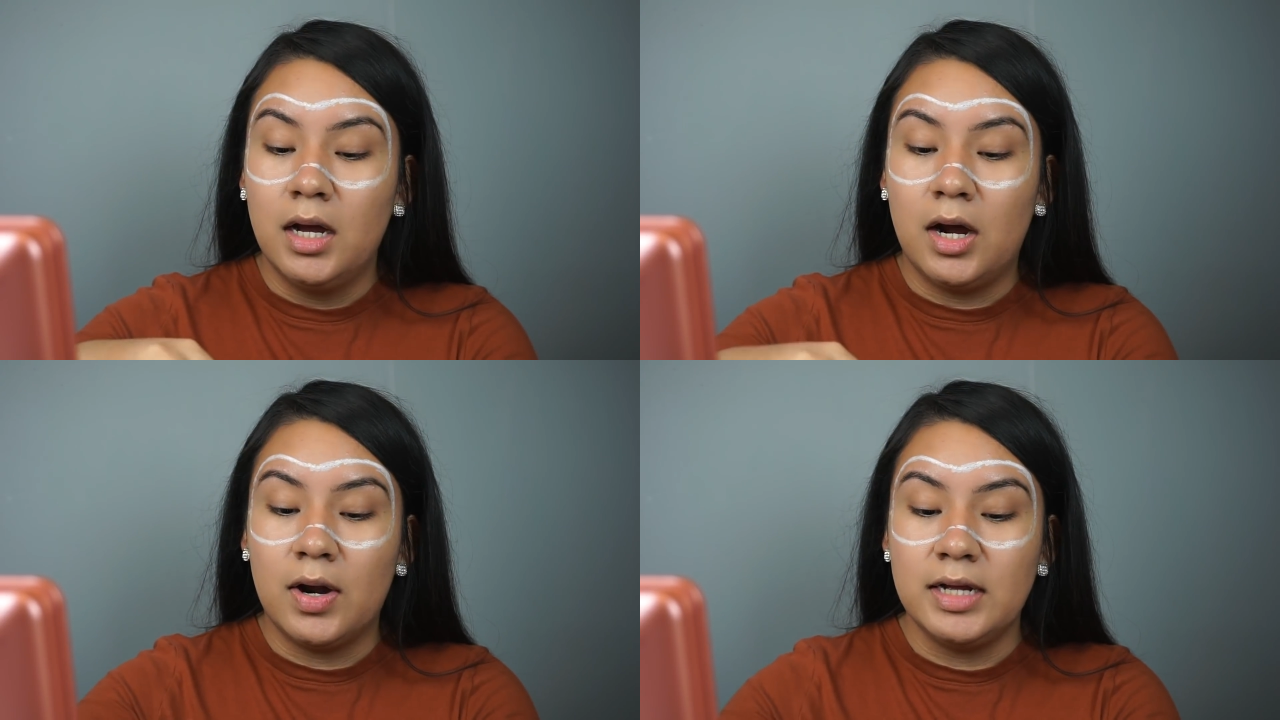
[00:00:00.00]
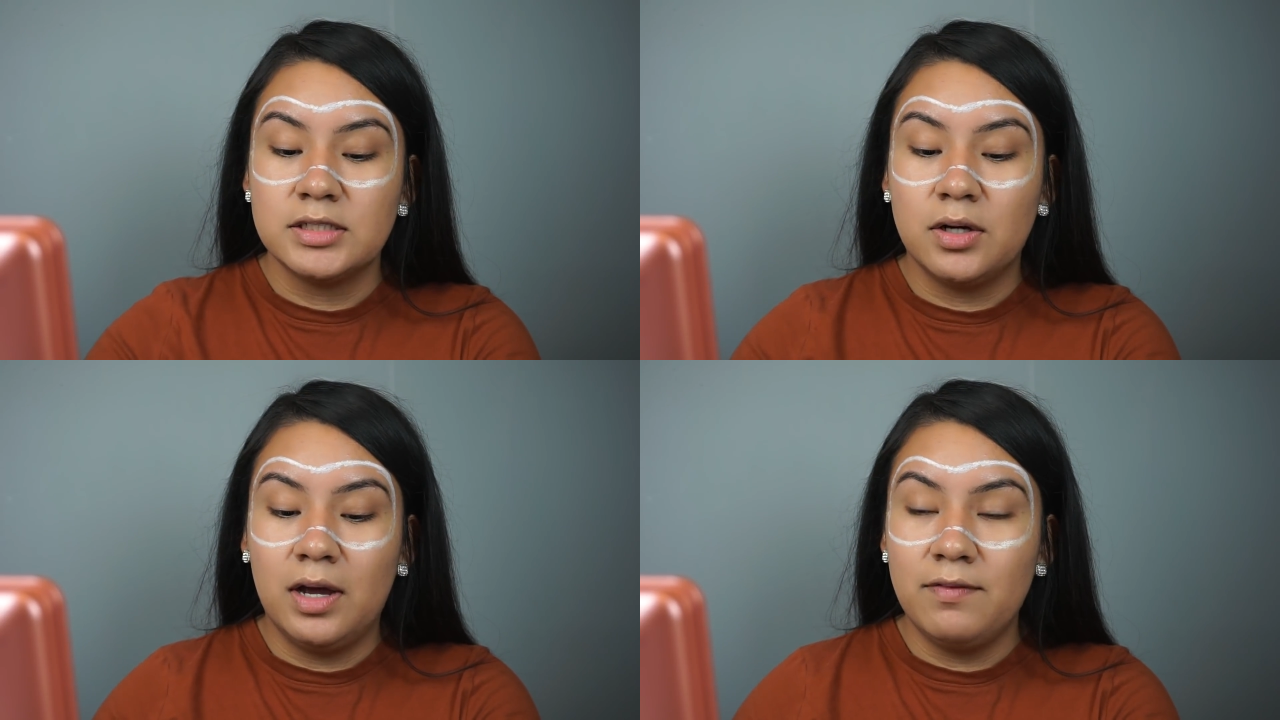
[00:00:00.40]
All right,
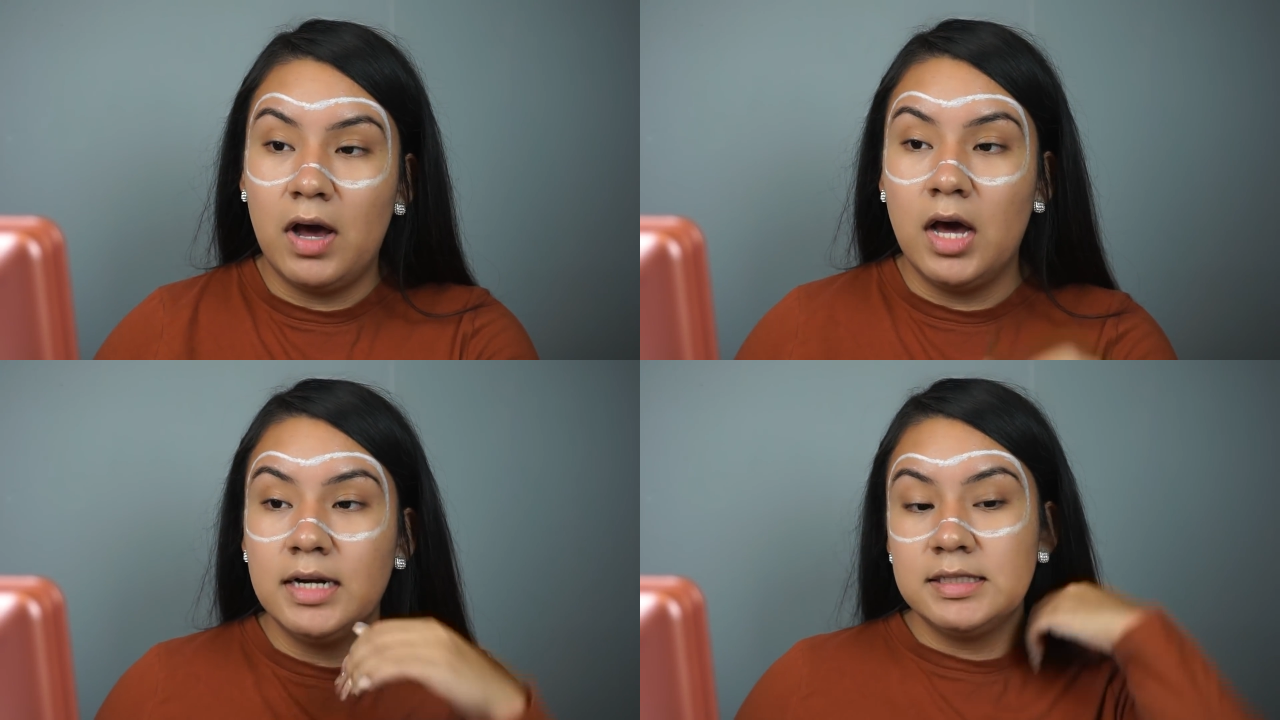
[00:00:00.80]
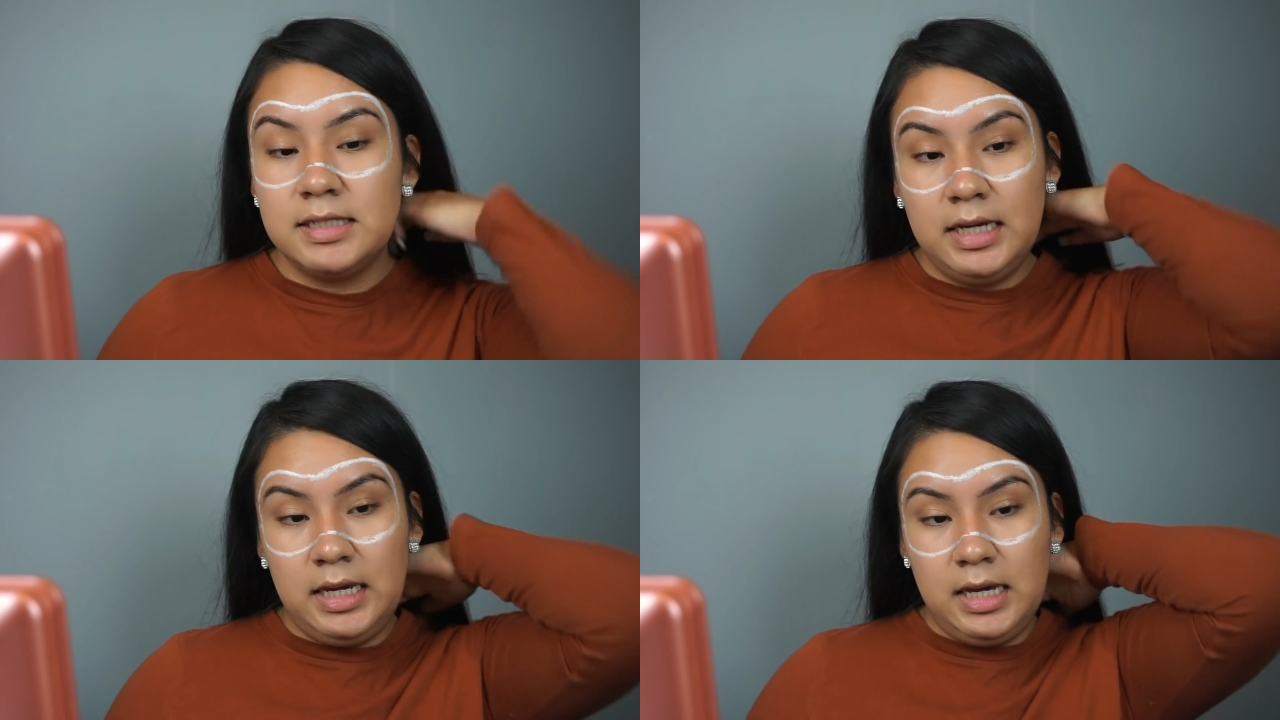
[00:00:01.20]
so I've
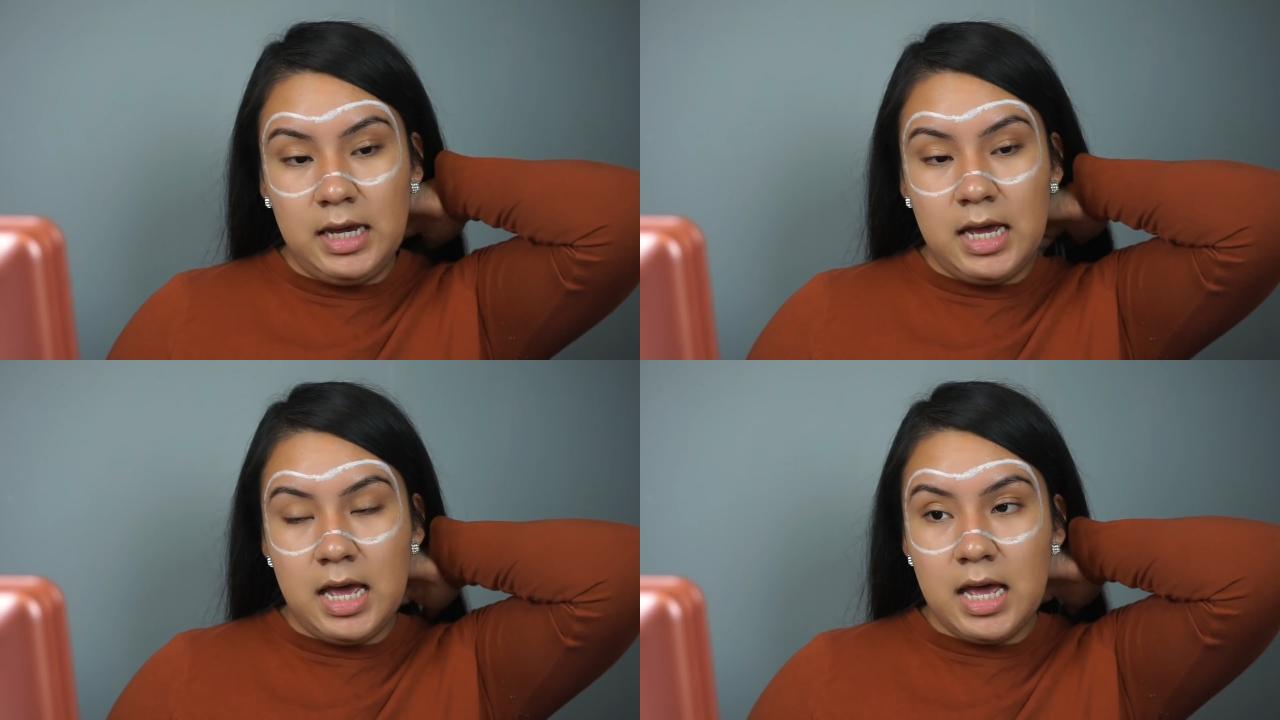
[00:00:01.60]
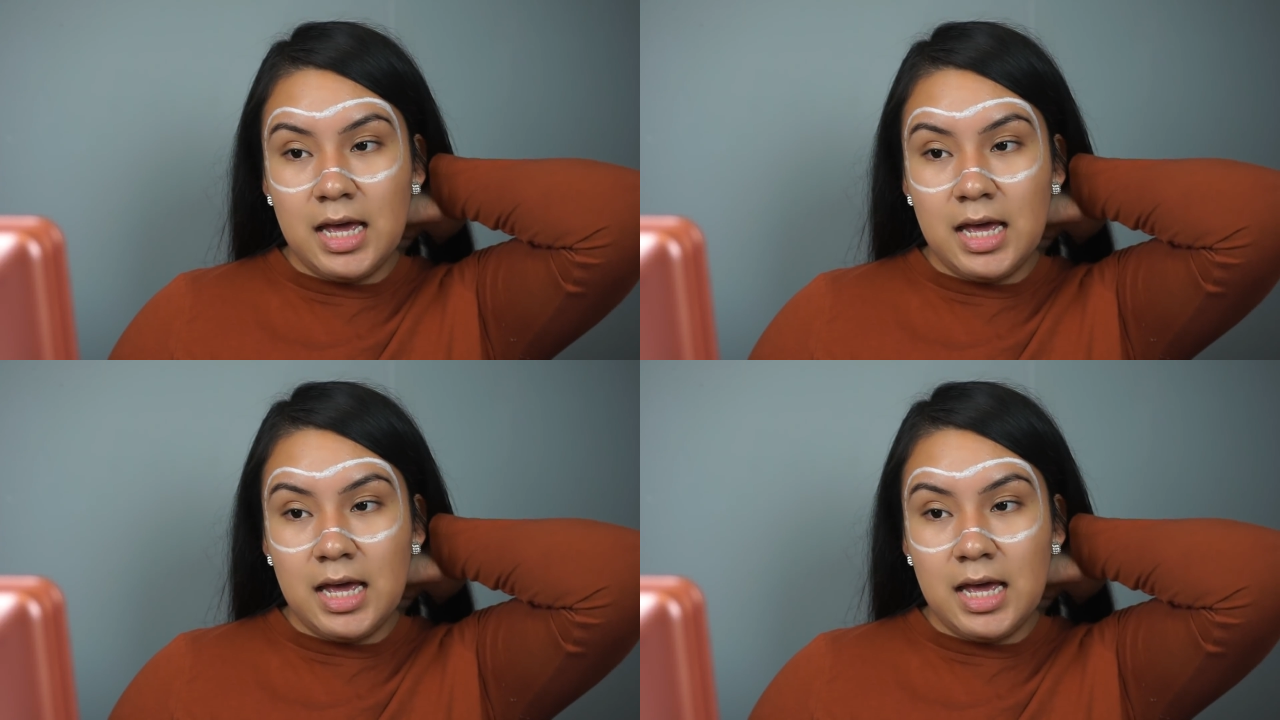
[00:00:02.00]
honestly